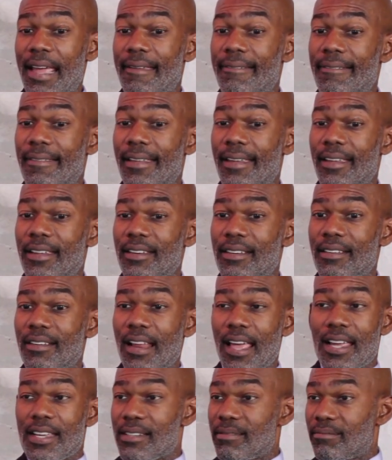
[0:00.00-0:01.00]
And then
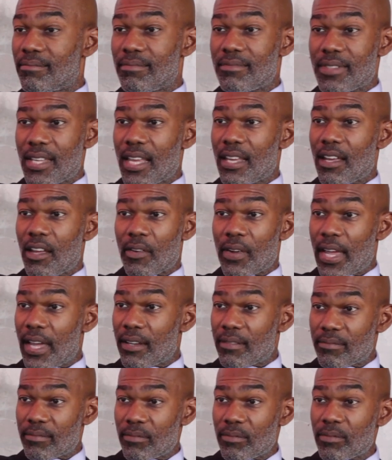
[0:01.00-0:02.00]
I say,
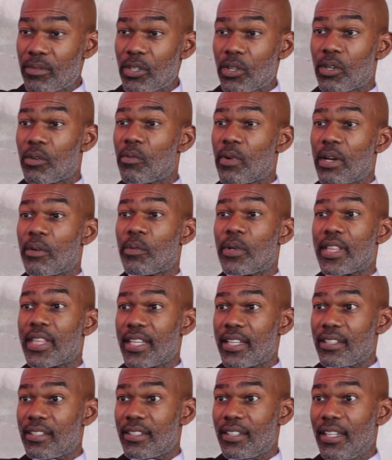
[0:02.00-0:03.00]
okay, you can run with
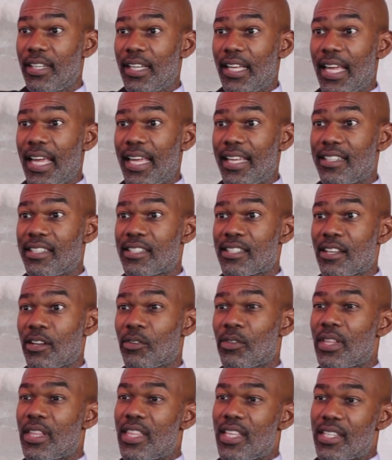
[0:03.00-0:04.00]
it. And
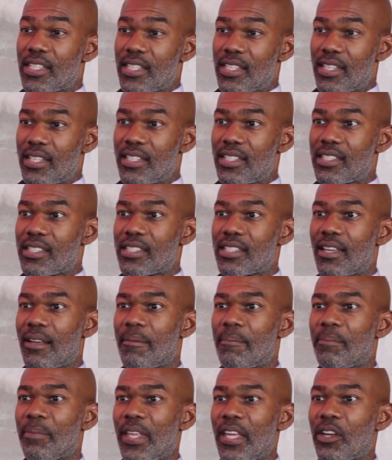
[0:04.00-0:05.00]
so
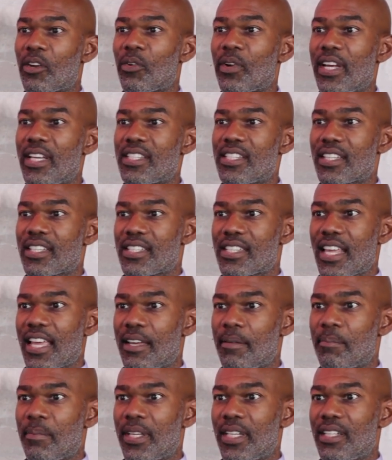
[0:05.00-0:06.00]
it creates
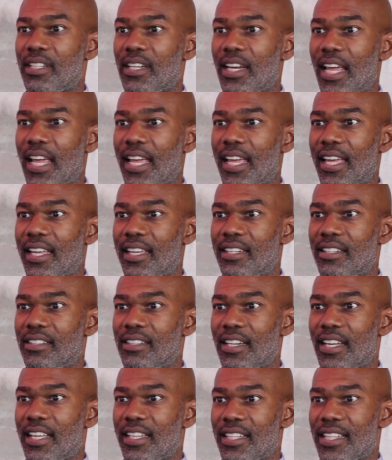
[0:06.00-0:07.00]
excitement,
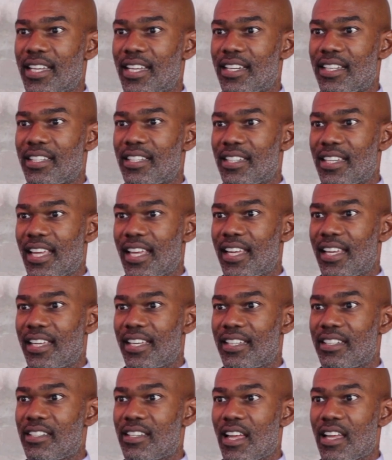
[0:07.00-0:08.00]
and at the end of the day,
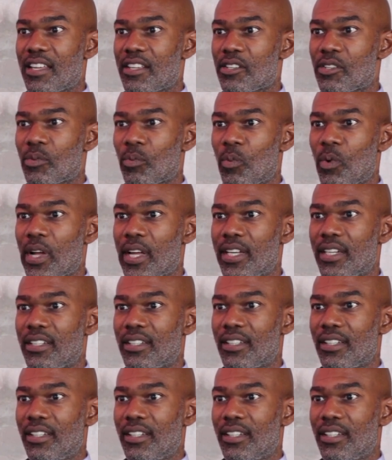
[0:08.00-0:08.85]
it does what